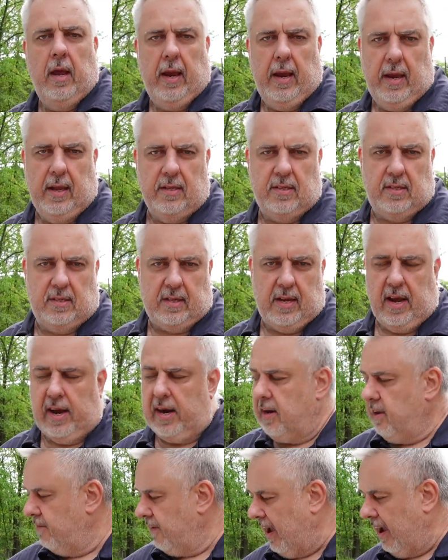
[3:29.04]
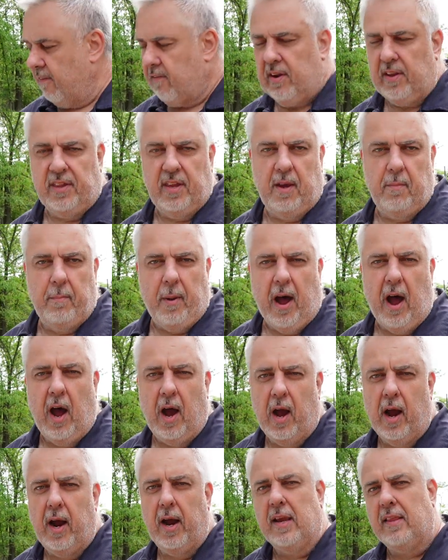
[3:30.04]
it's kind of everything
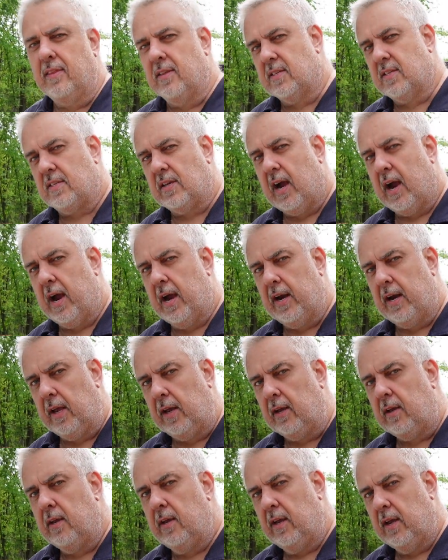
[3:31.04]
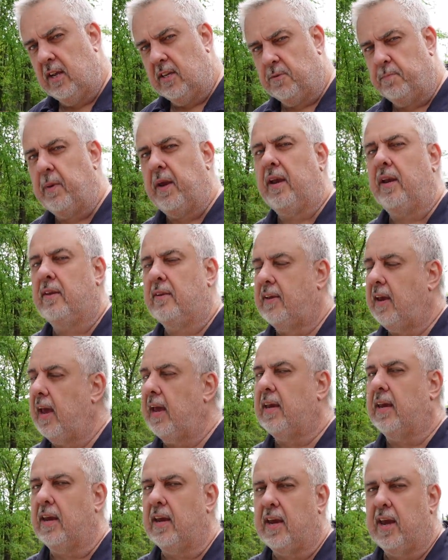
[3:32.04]
behind the siding is being
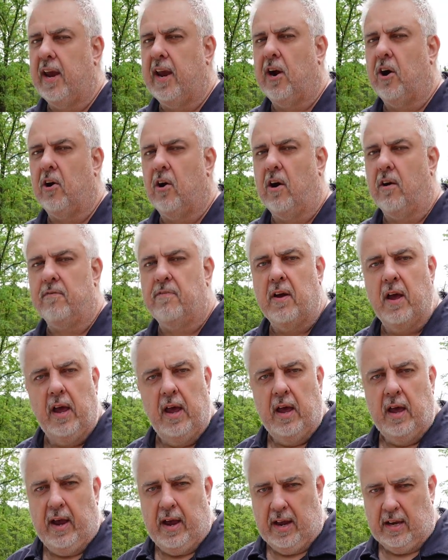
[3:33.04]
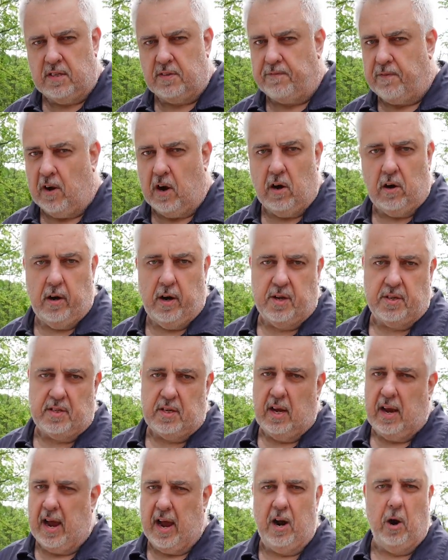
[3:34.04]
taken care of. As far as,
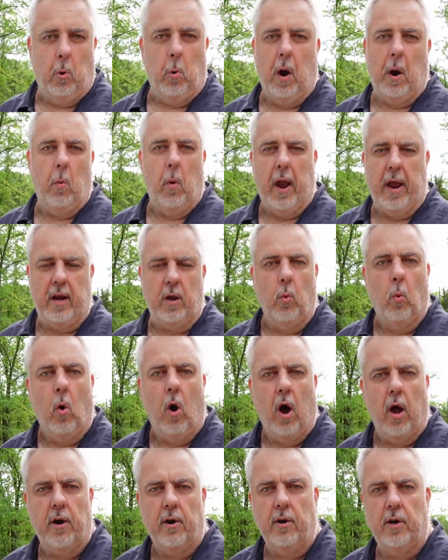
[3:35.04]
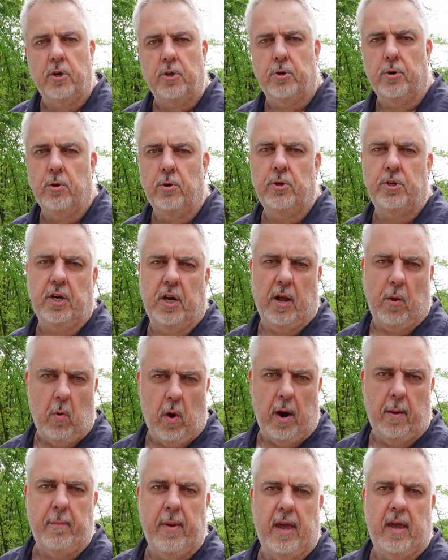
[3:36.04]
I don't want any water intrusion, I
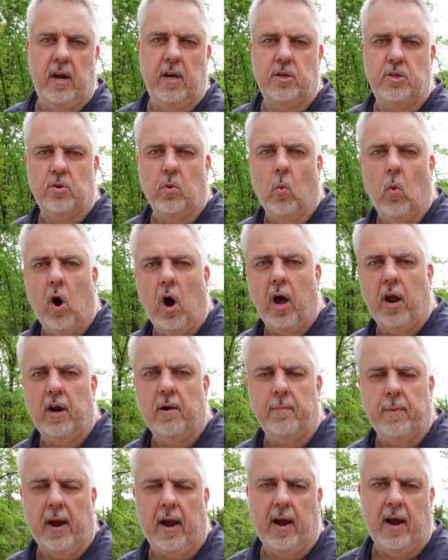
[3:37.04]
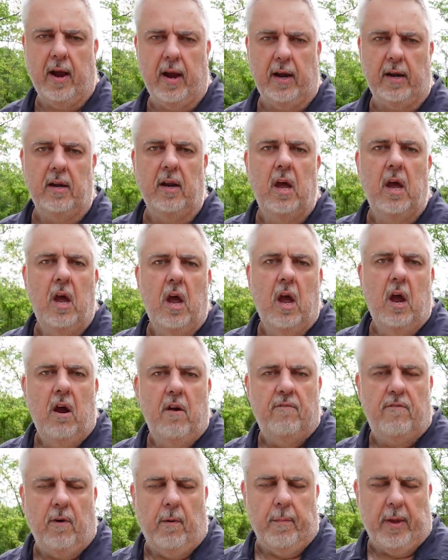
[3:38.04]
want to manage the water behind
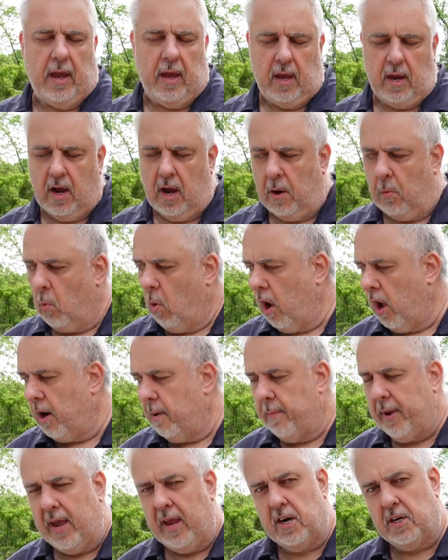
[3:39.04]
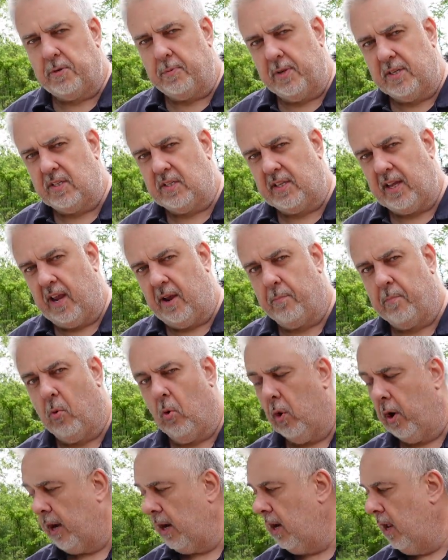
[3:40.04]
from a water management
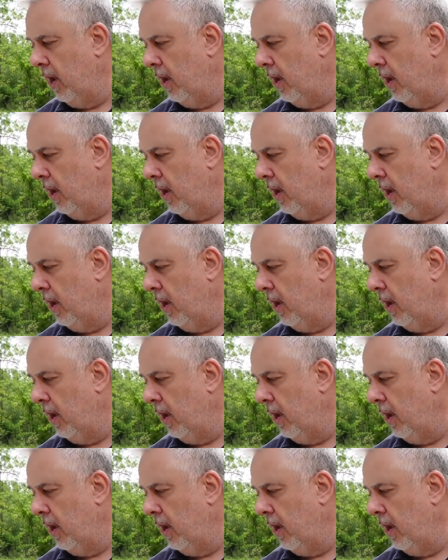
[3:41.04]
standpoint.